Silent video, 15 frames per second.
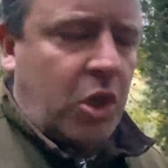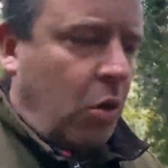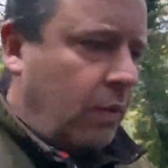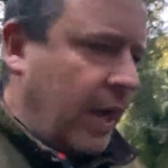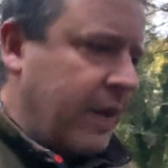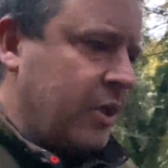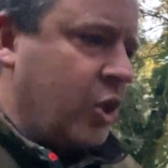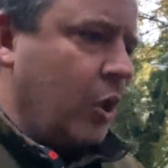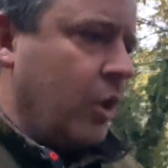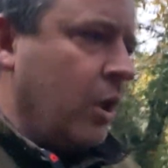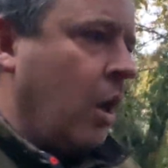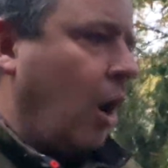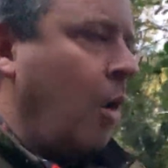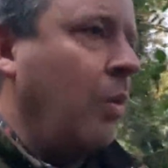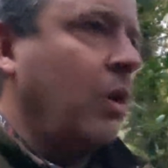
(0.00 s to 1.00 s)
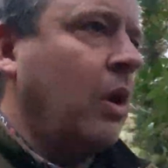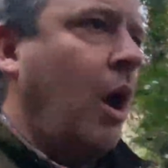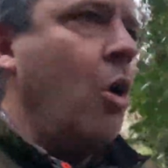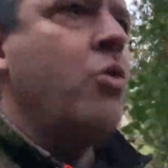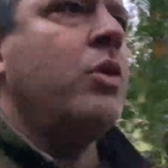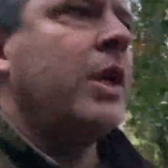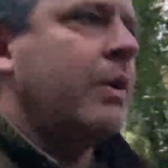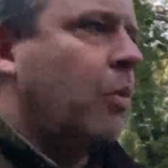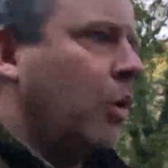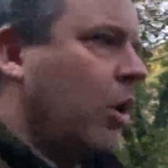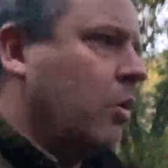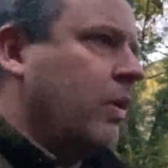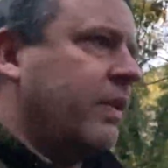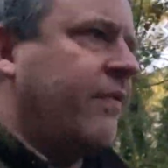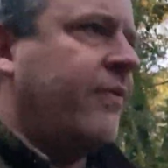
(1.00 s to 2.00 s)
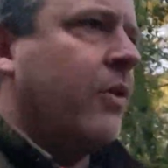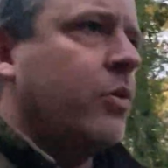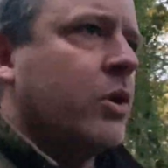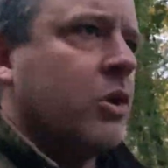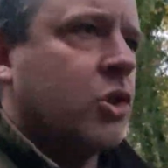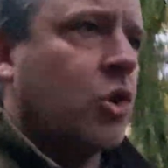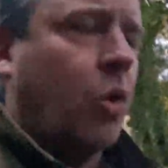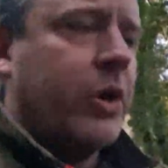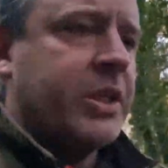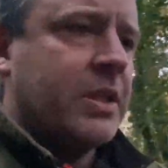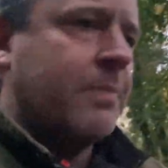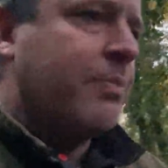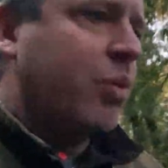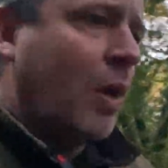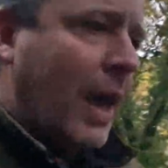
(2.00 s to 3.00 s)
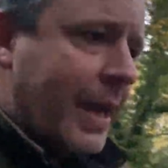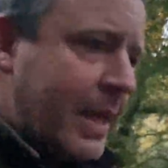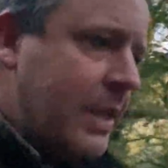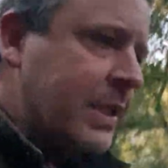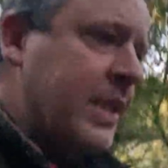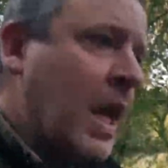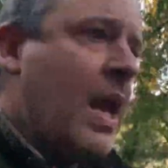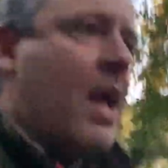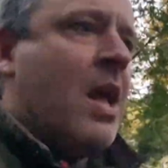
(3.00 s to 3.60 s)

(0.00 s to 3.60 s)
correction, I will only work with food and toys and praise,